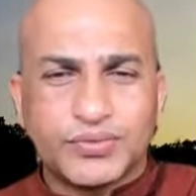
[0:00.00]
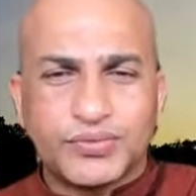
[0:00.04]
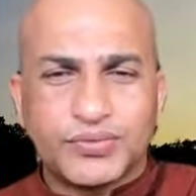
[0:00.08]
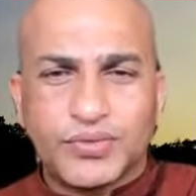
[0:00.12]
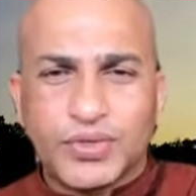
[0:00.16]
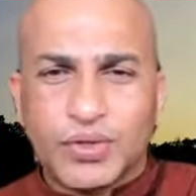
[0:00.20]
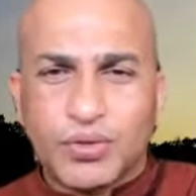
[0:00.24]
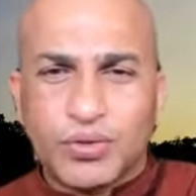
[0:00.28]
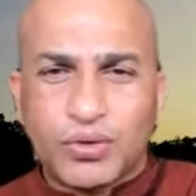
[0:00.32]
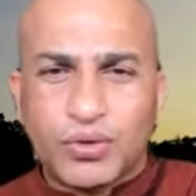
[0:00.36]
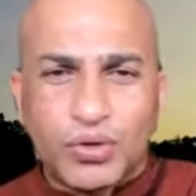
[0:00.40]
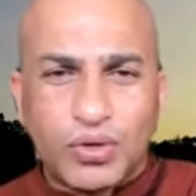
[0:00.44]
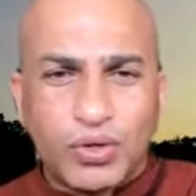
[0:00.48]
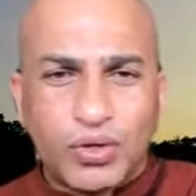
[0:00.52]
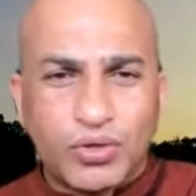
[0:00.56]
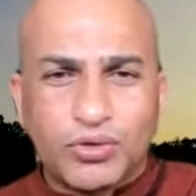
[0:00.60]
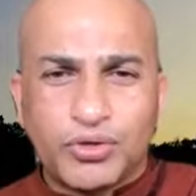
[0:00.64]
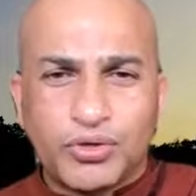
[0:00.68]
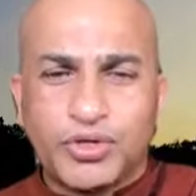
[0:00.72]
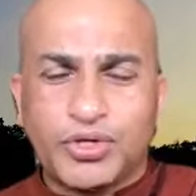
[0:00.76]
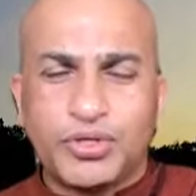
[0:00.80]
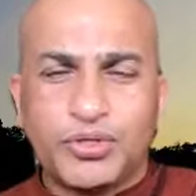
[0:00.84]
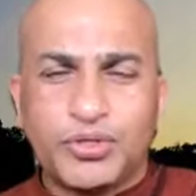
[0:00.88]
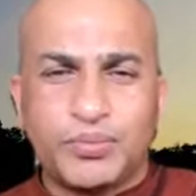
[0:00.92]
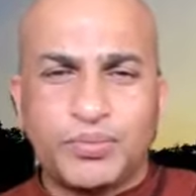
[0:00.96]
we all
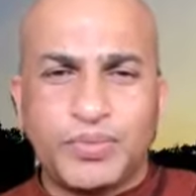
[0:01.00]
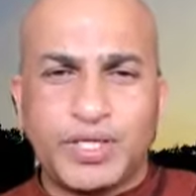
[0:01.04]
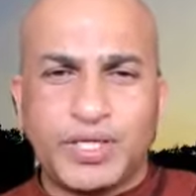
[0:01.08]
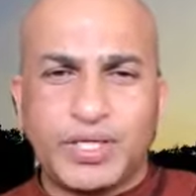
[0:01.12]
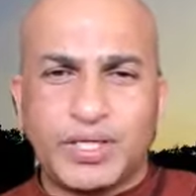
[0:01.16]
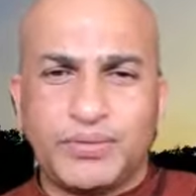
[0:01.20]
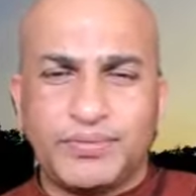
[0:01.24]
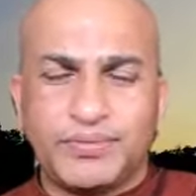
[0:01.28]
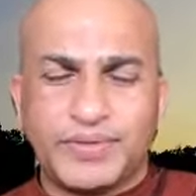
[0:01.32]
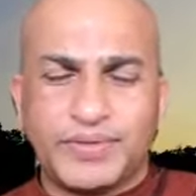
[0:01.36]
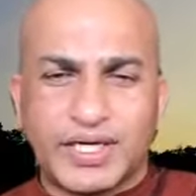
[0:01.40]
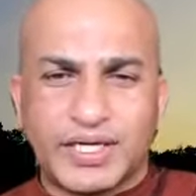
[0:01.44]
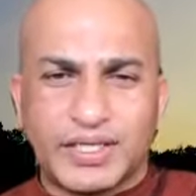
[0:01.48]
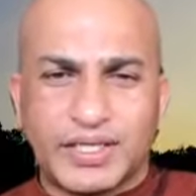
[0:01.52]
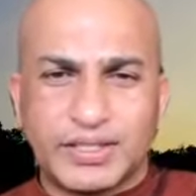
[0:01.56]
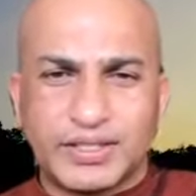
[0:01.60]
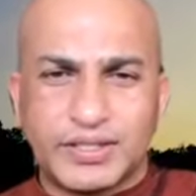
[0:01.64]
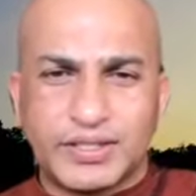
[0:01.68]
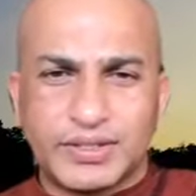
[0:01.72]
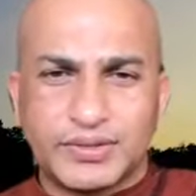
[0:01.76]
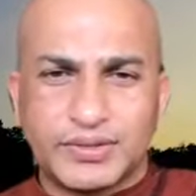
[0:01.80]
going to be different.